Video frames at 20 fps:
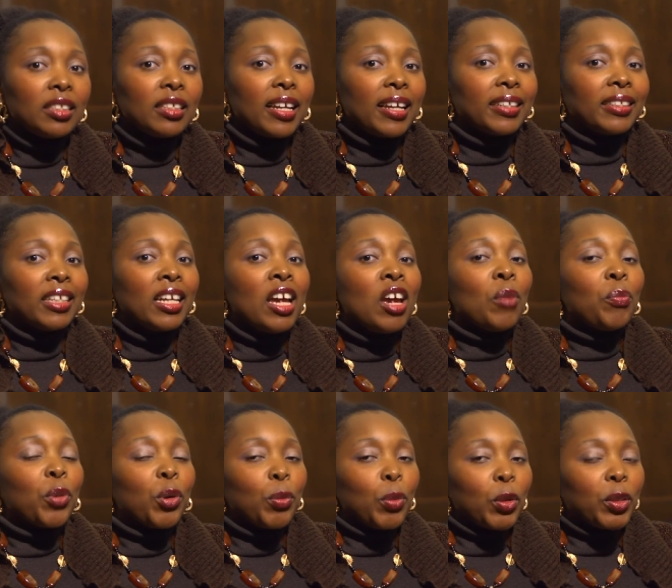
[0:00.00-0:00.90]
that
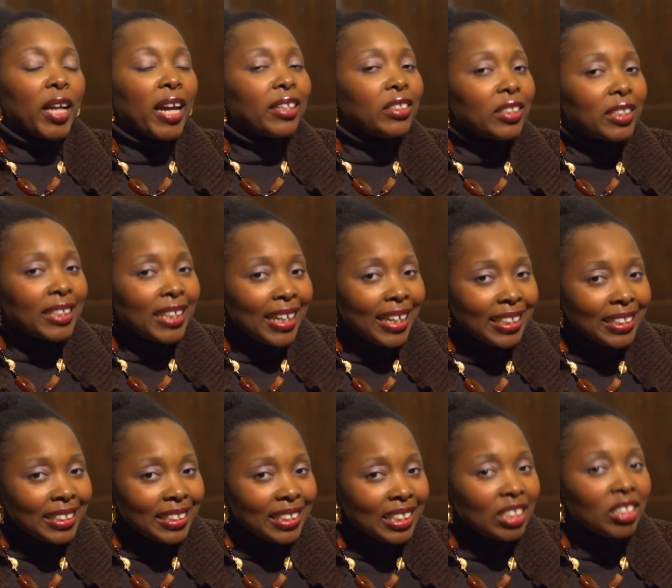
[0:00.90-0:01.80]
promote
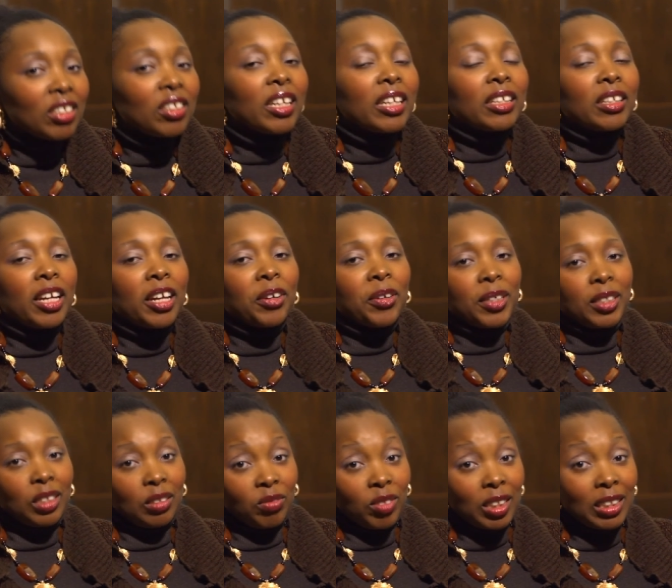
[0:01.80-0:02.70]
education in the
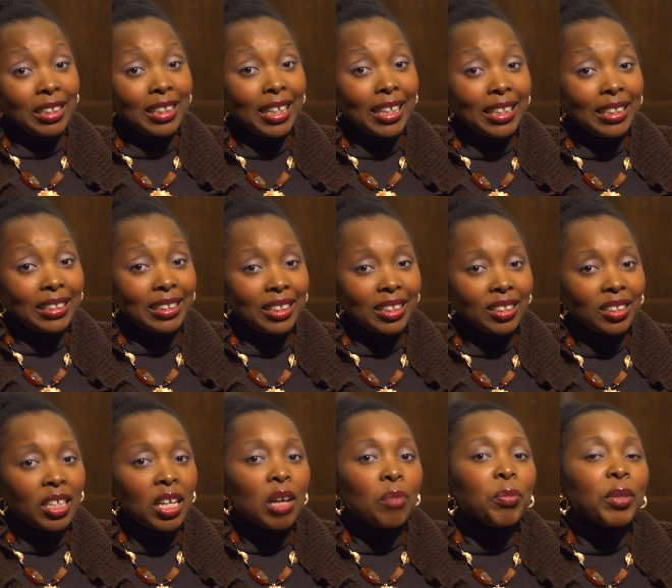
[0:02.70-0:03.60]
areas of the sciences
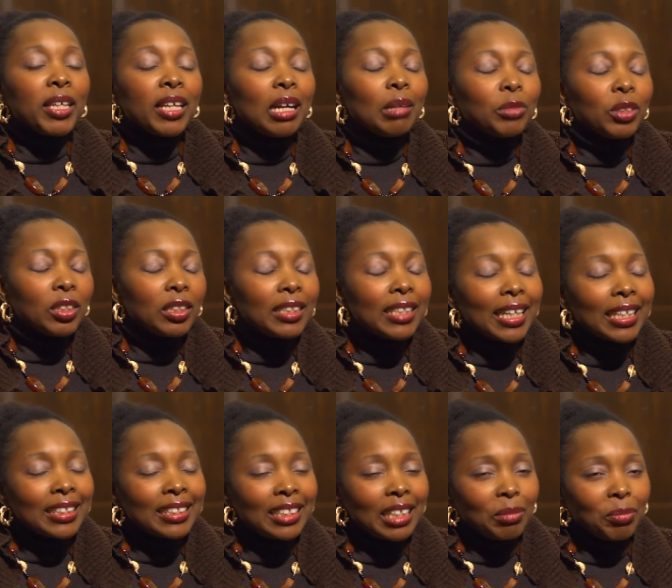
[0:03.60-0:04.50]
becomes the
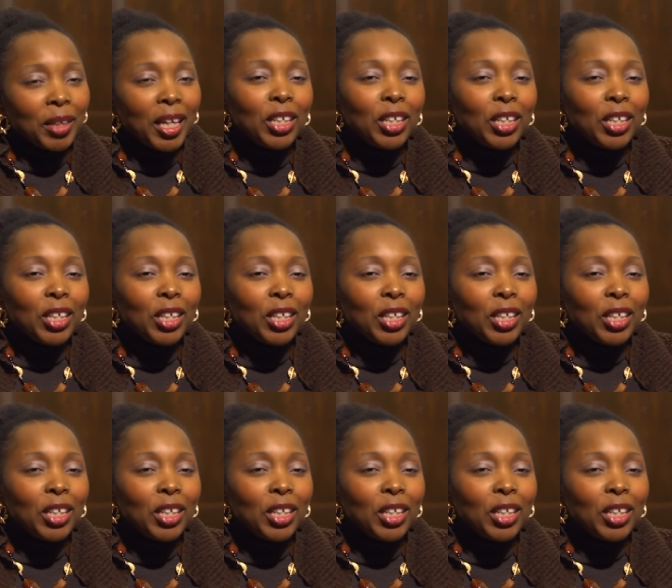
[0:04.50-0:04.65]
next step.